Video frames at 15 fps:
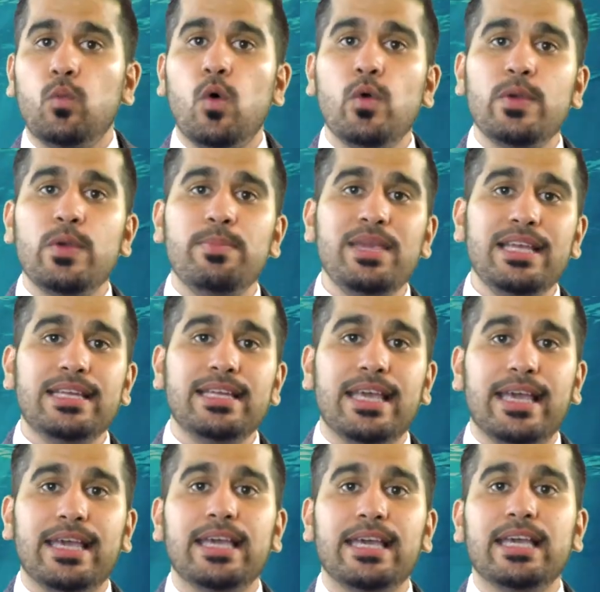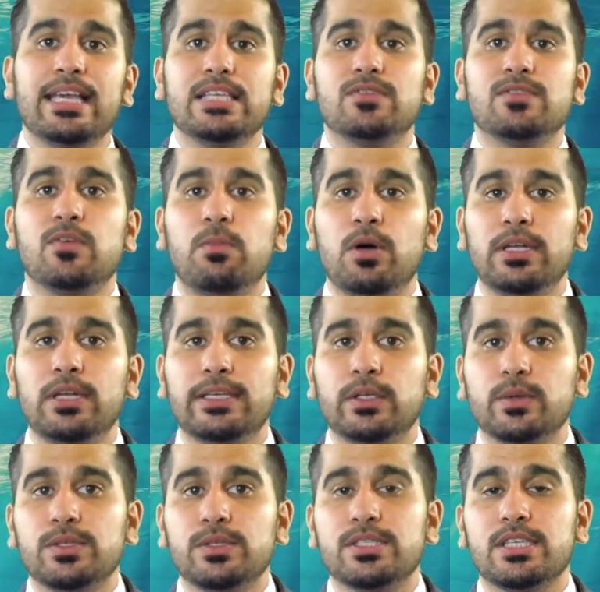What we mean here is for
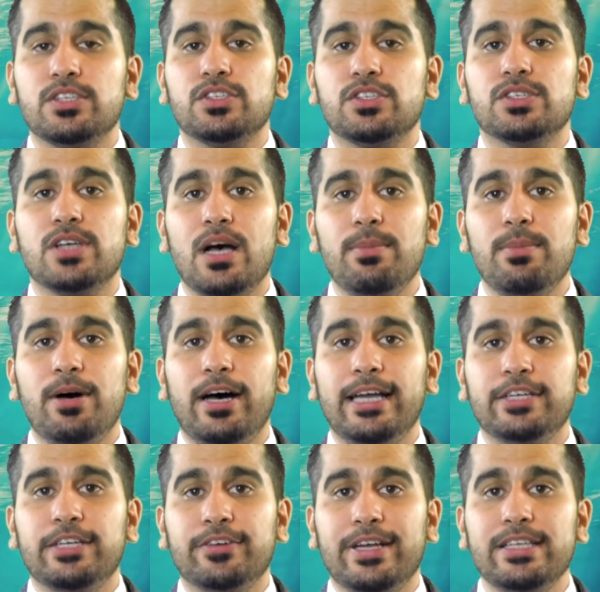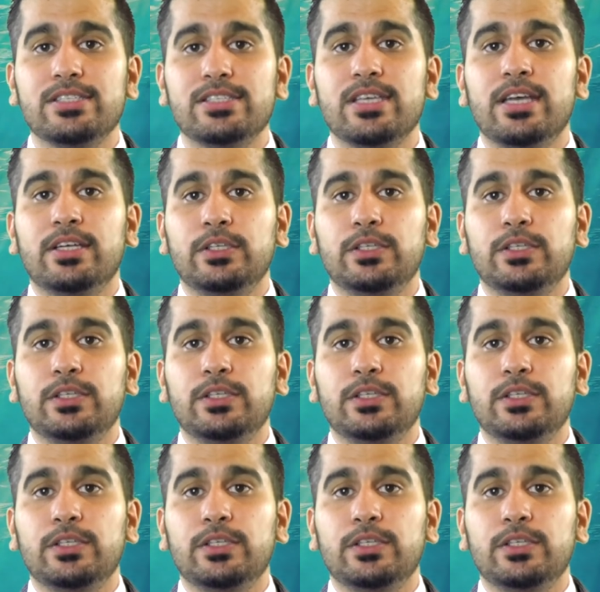molecules such as carbohydrates,